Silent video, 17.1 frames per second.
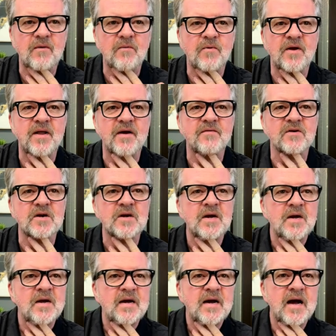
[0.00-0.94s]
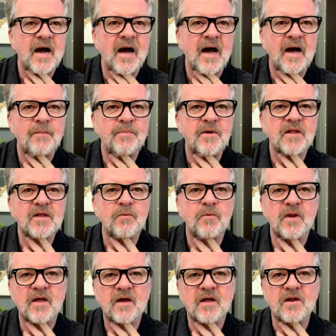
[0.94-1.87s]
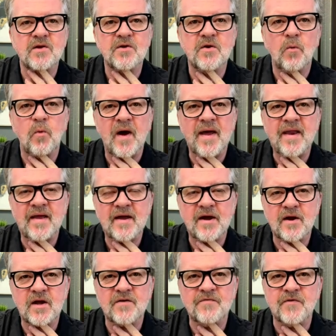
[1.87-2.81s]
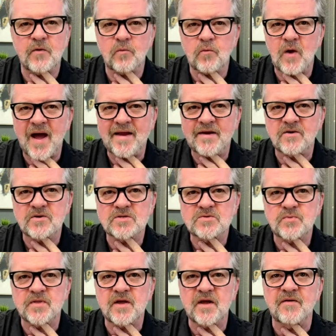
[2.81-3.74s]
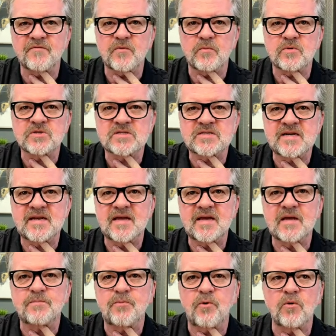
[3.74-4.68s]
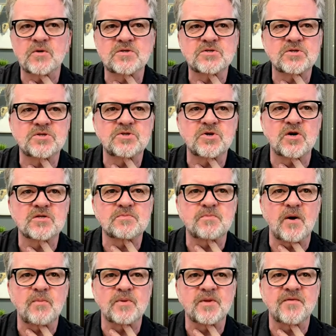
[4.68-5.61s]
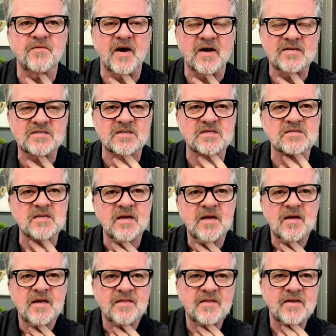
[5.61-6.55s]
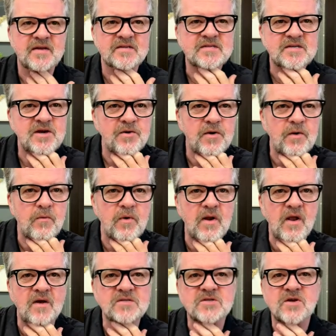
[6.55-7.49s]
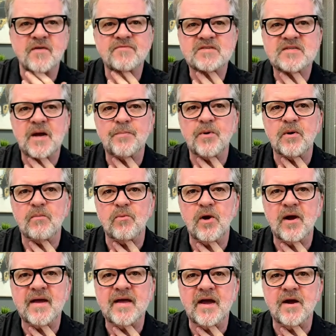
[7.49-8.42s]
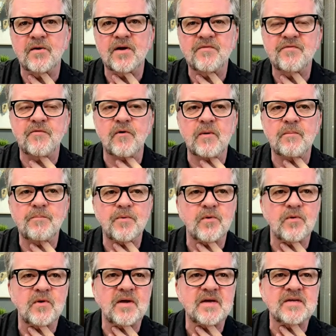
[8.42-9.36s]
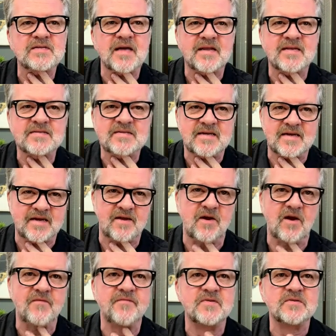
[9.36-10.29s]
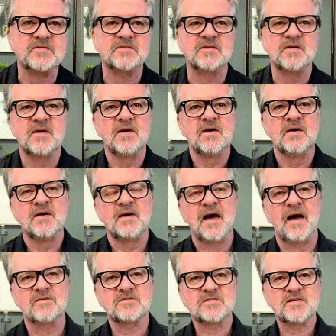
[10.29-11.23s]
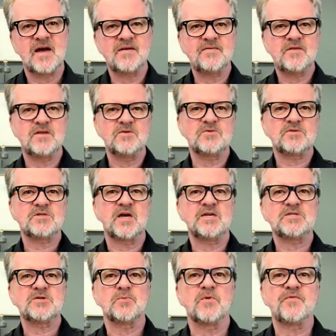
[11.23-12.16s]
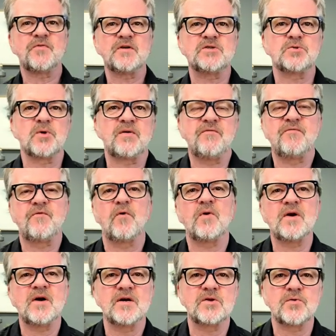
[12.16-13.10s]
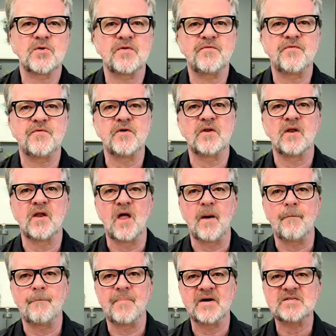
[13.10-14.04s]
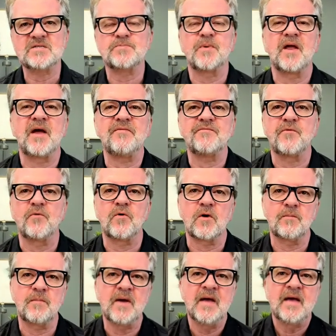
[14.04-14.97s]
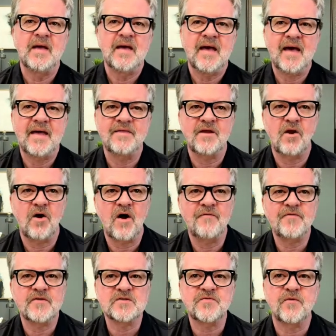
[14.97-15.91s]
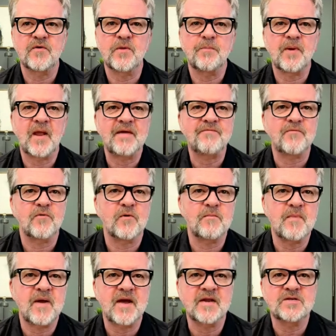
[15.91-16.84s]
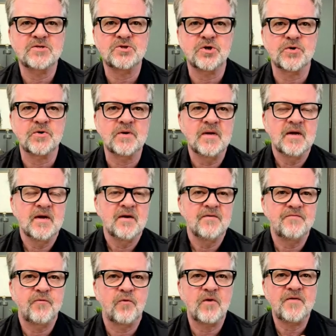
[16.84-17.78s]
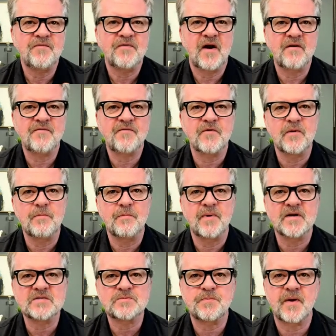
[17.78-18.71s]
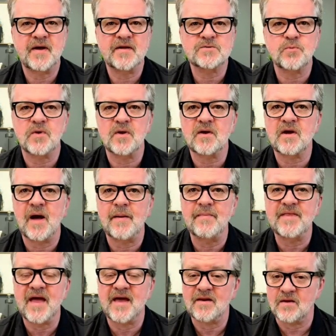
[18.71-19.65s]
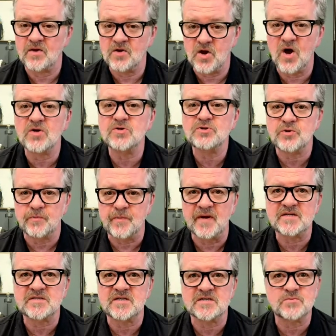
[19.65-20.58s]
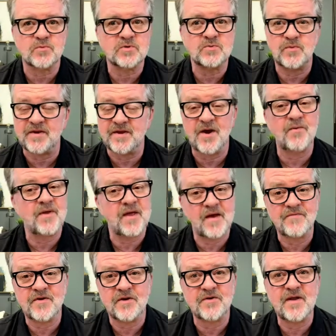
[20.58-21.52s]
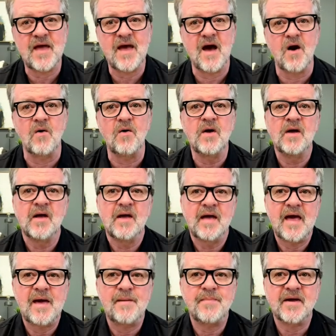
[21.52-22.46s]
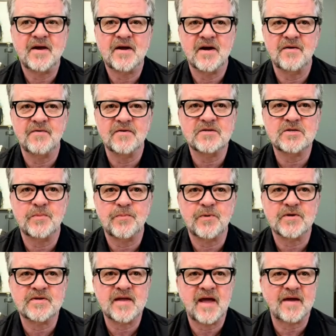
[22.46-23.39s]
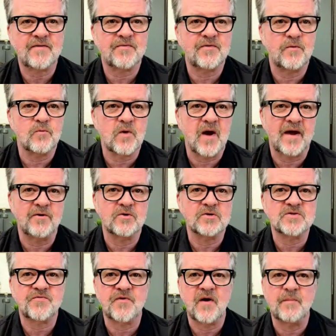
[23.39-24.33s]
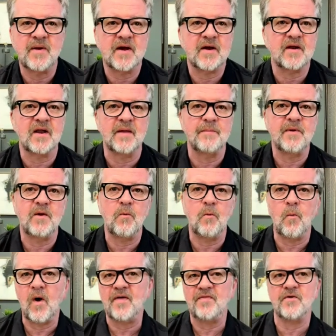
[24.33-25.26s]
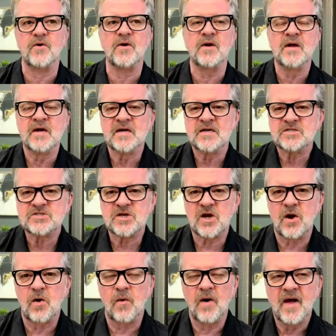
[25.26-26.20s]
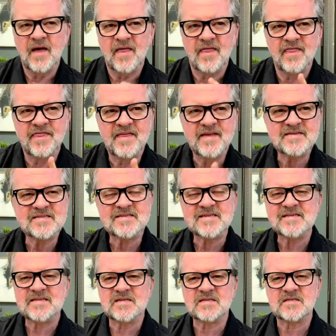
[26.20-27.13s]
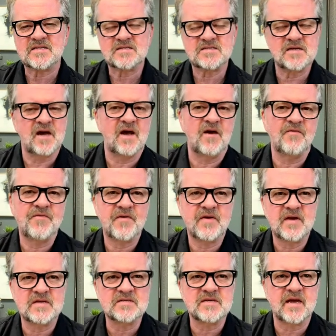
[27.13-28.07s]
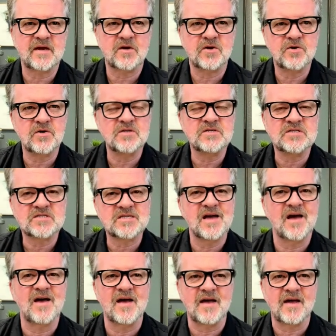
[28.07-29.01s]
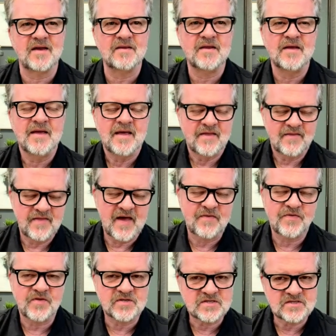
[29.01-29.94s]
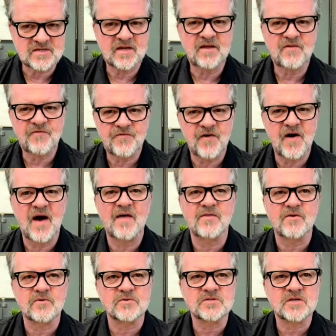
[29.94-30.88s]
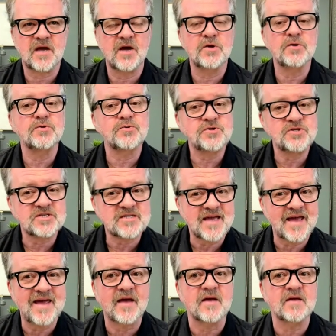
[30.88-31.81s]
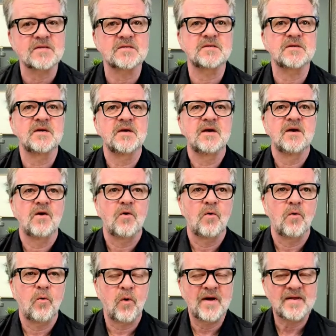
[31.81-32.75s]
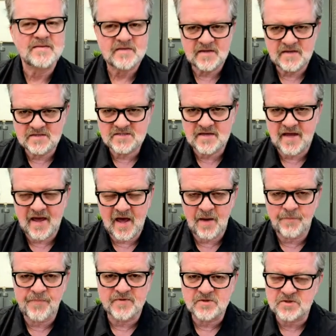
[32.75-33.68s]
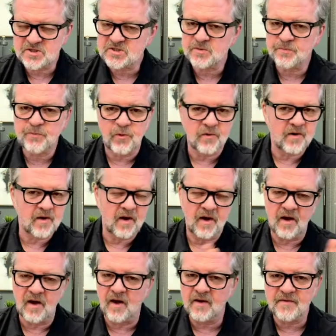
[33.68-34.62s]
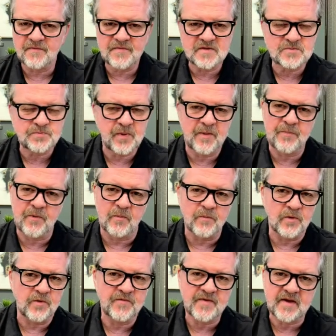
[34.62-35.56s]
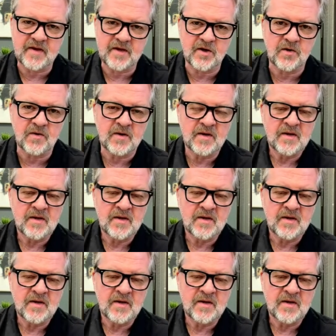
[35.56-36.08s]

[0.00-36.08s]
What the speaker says: whatever. Building will include a waiting area for riders with comfortable seating and ports to charge mobile devices. The interior will also have separate break area for employees and a ticket office. Outside, the new station will feature a 400-foot-long bus platform and an office for the platform manager. 45-foot bus bays will accommodate larger buses, which we don't have here now, and be covered to protect the riders from inclement weather. So this in itself is a good sign that the city fathers understand what needs to happen to support all of these people moving here.